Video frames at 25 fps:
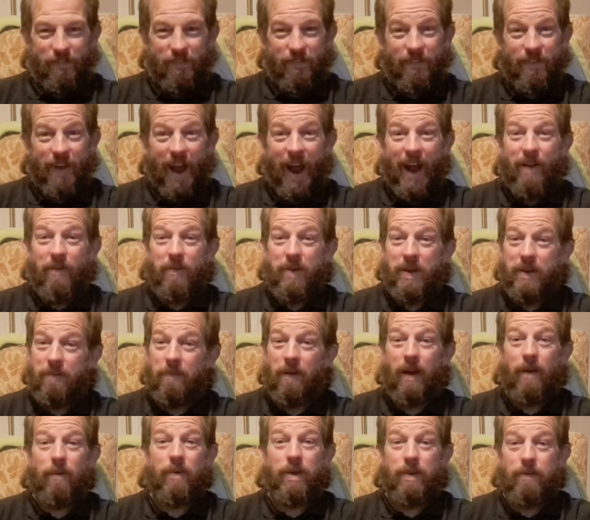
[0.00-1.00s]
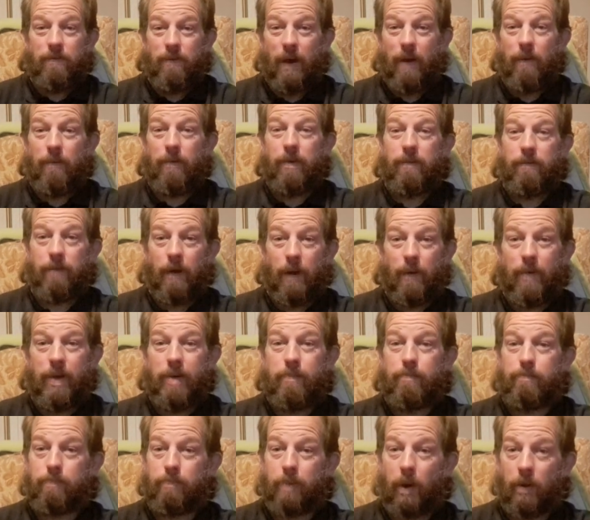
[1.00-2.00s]
Very, very, very,
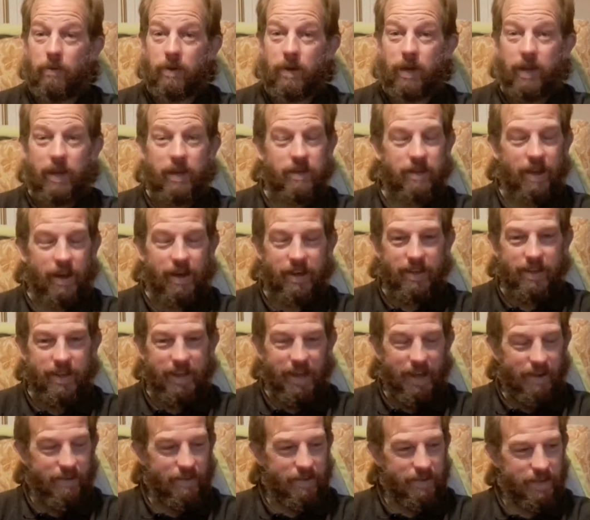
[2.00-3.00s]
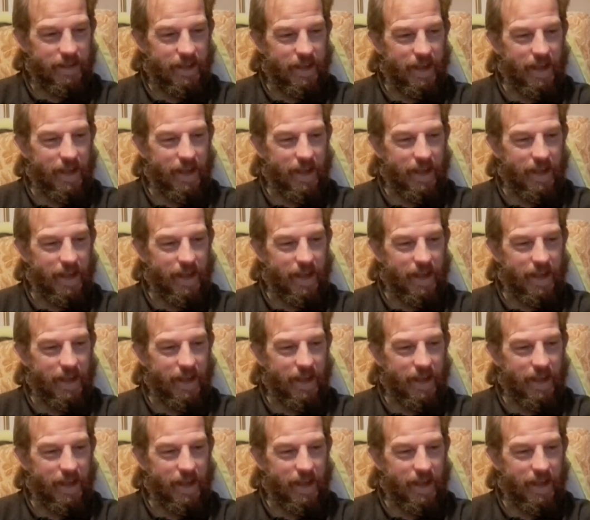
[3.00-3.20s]
very bonkers idea, isn't it?